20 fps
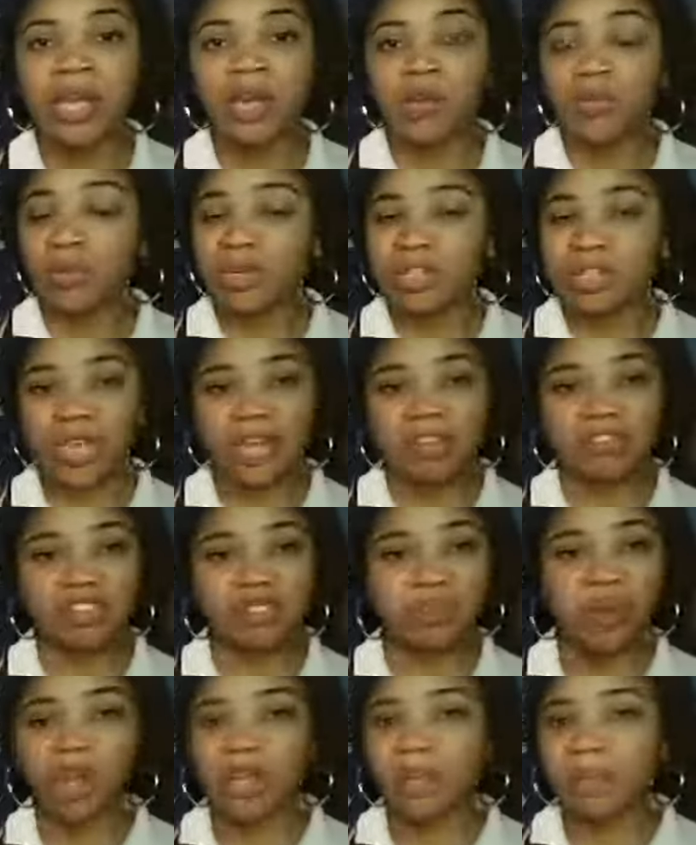We save
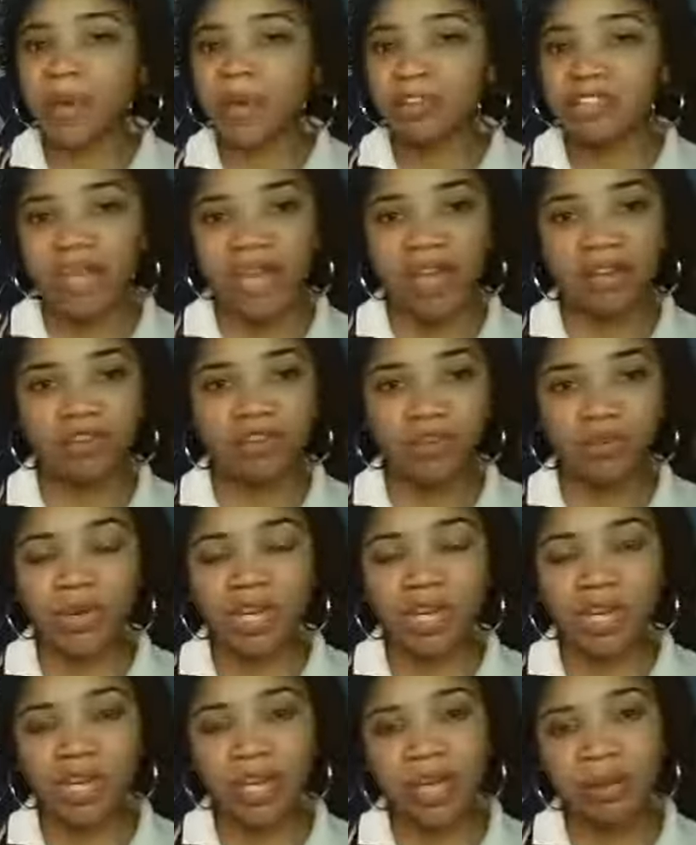small amounts every
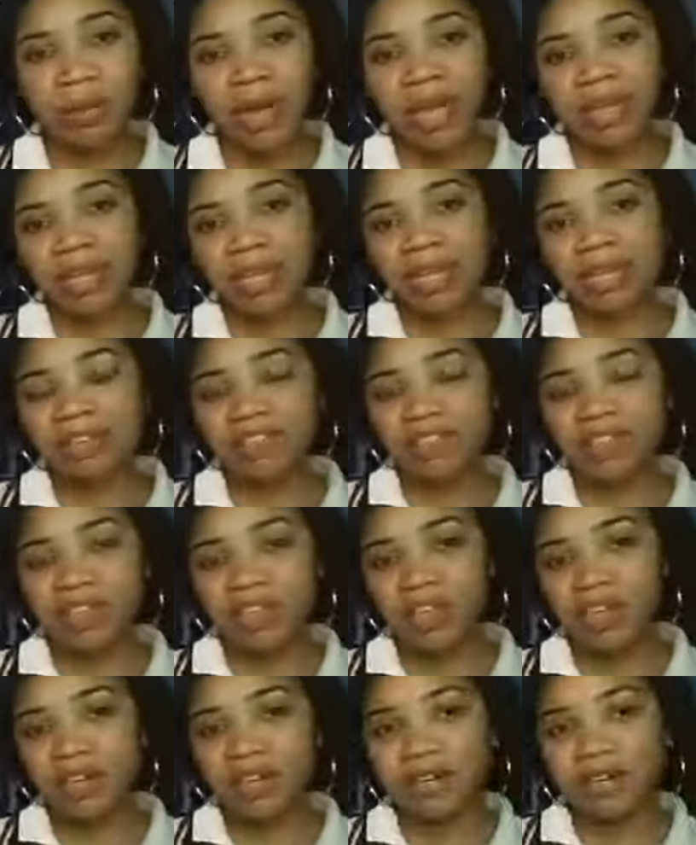week, and by the end of the
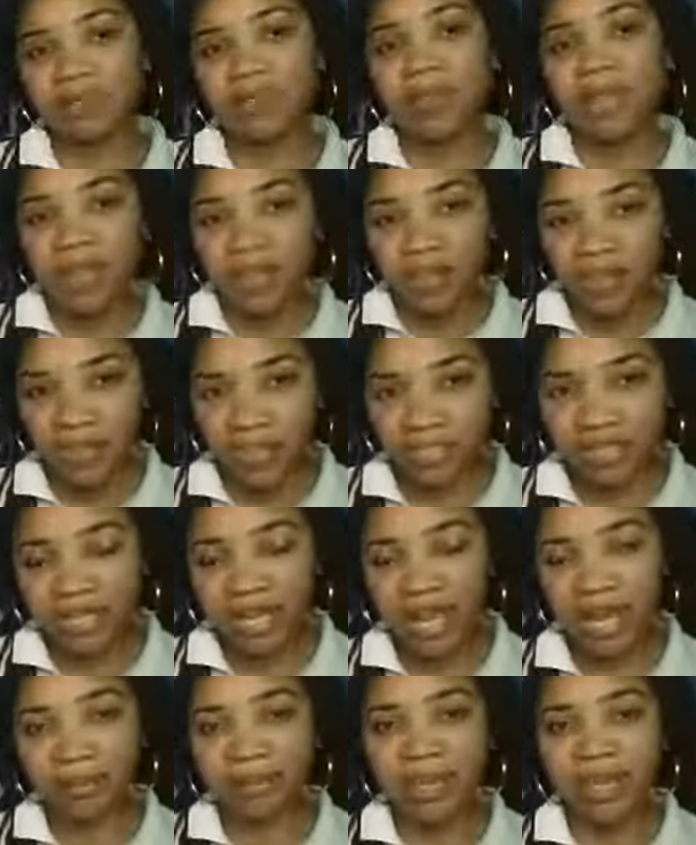year, this
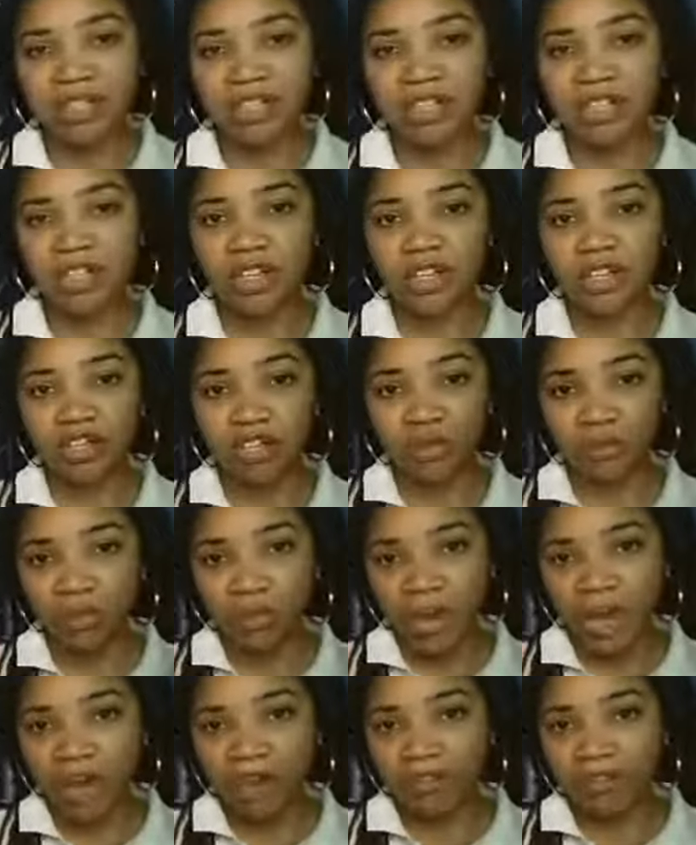time next year, you will
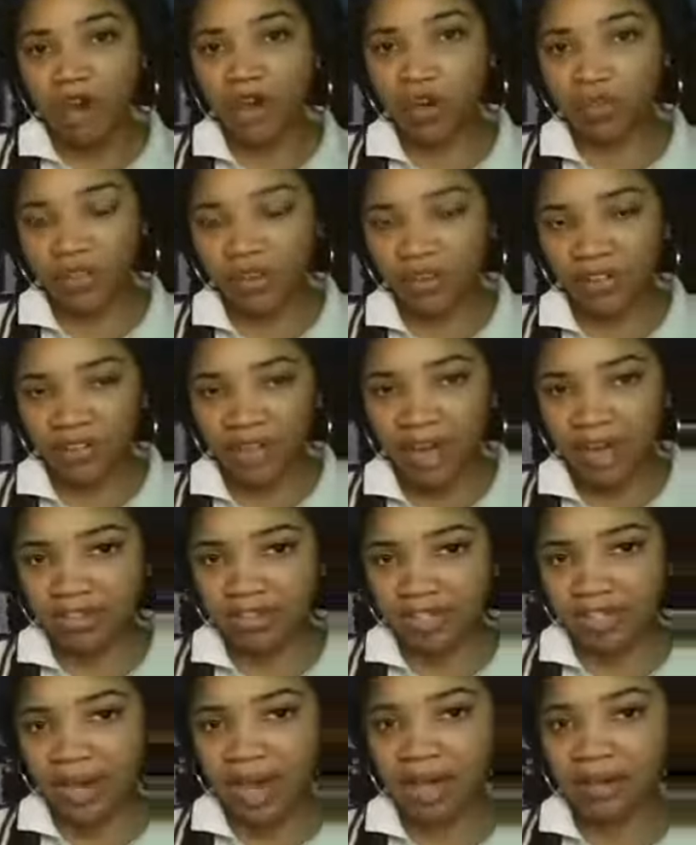have over one
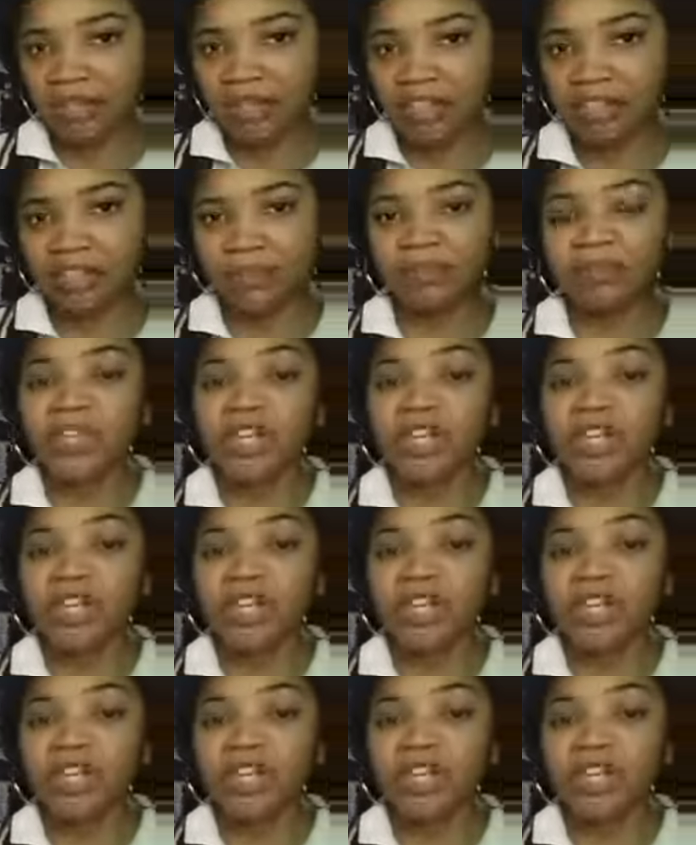thousand dollars.